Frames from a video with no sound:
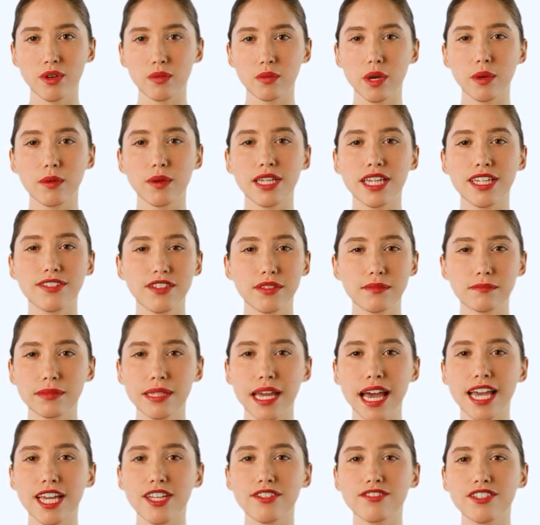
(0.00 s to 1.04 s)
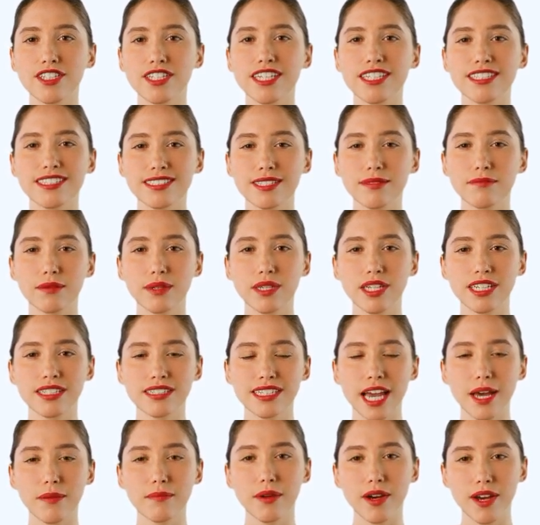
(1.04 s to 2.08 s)
We will leave it blank for this simple
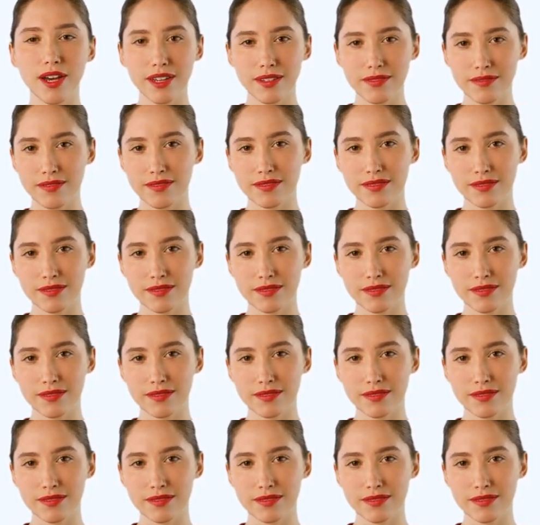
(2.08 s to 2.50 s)
example.